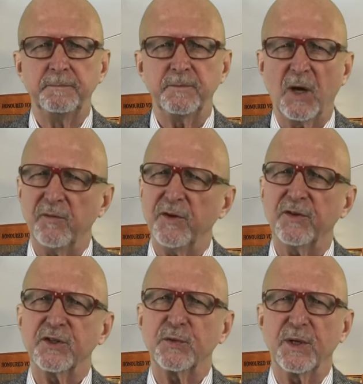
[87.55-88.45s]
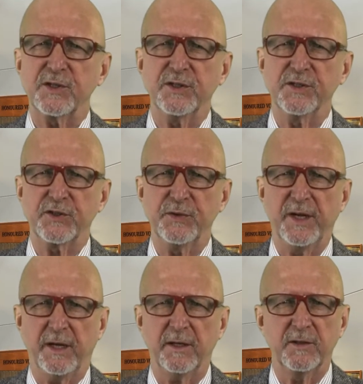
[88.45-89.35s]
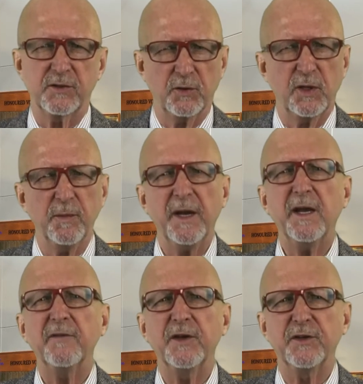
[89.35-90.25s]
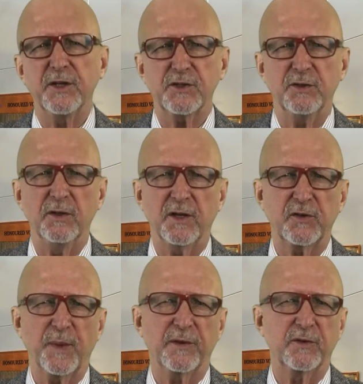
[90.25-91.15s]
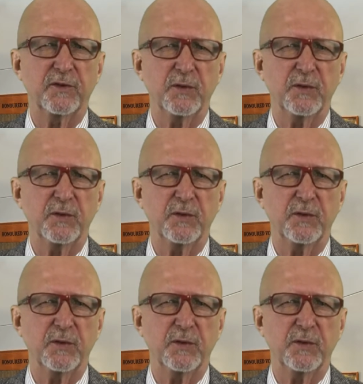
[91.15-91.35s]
Now, every situation is unique, and so you might have additional expenses